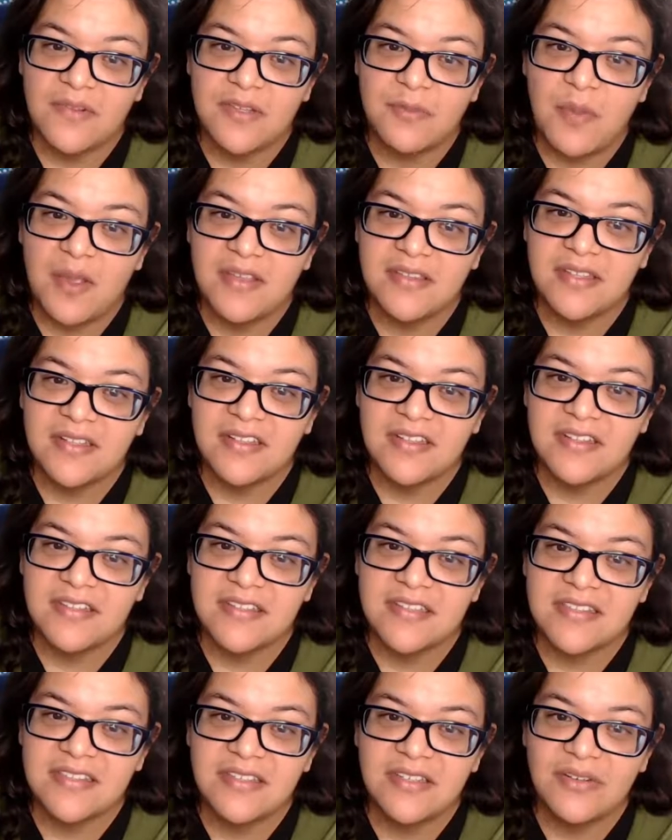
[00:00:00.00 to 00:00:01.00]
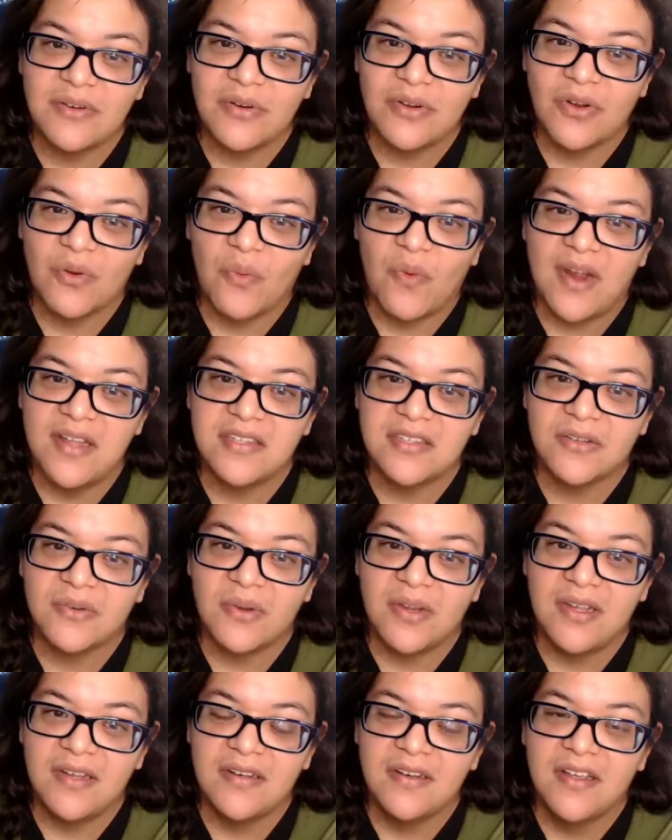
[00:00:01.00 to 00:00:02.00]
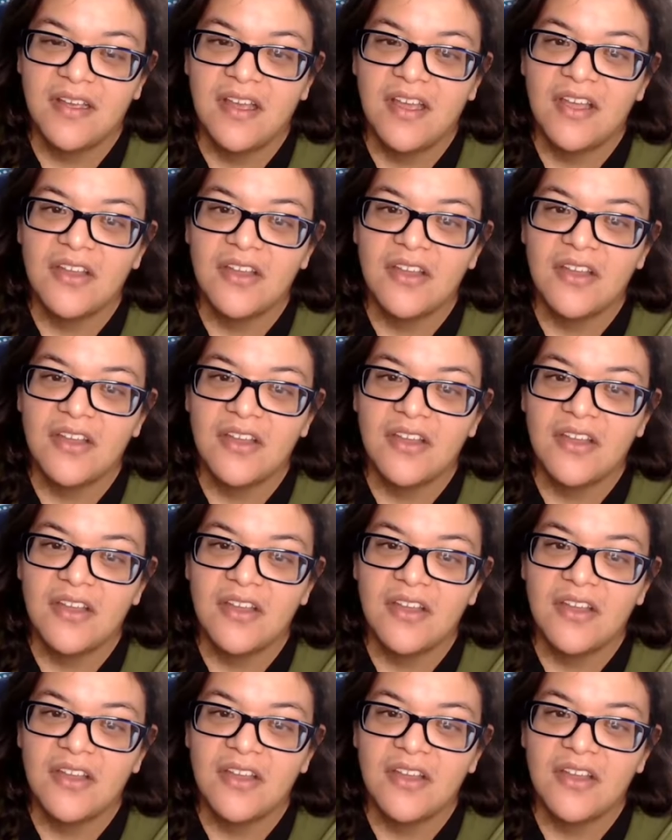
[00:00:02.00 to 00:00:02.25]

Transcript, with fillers: It's basically just, your white screen,